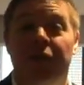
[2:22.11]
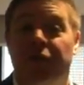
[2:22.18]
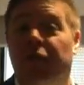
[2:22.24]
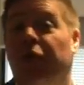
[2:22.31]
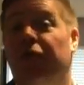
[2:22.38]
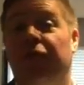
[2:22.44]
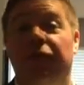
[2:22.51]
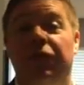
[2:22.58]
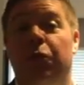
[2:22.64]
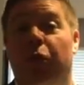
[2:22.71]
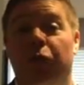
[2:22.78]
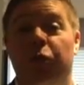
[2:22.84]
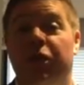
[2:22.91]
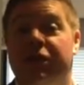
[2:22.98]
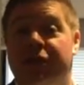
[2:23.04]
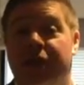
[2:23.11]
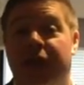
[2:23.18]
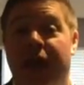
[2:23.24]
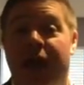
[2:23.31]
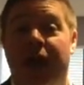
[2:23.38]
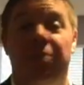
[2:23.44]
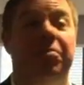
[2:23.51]
for 51 weeks a
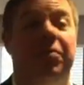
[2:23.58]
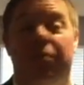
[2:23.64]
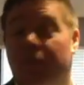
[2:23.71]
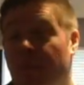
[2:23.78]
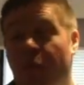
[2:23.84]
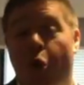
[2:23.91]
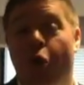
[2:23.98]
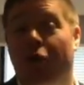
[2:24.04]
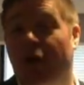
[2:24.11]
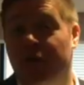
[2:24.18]
year, more